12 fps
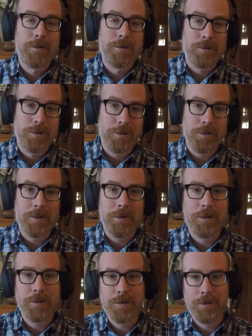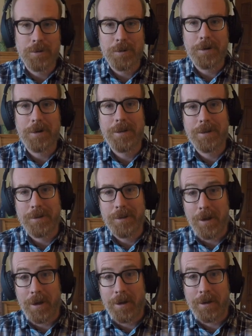short, short,
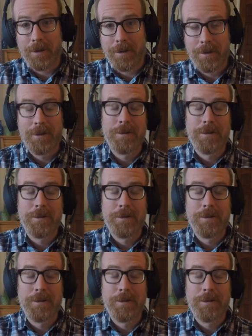long,